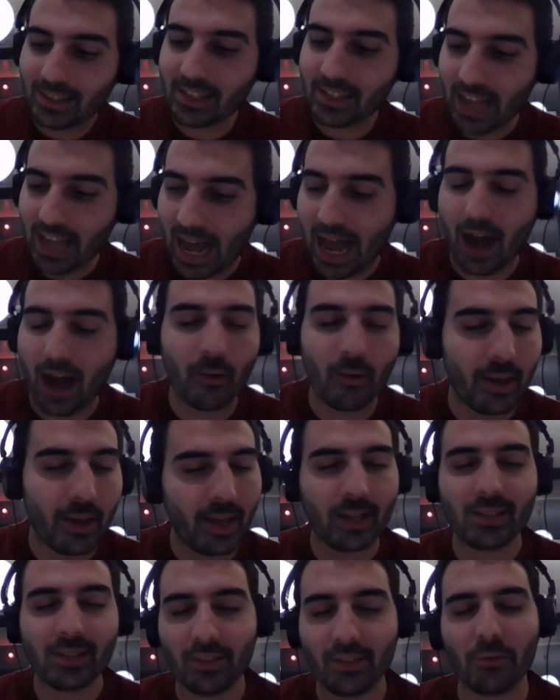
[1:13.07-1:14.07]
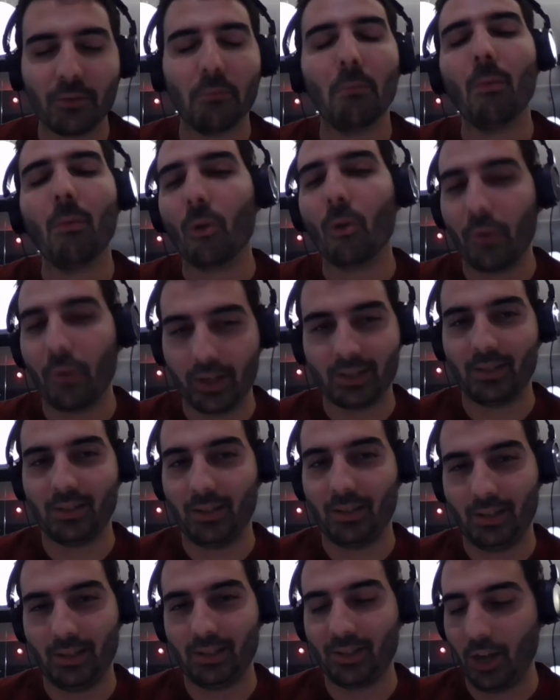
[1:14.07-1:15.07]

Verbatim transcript: this is how it gets even more exciting.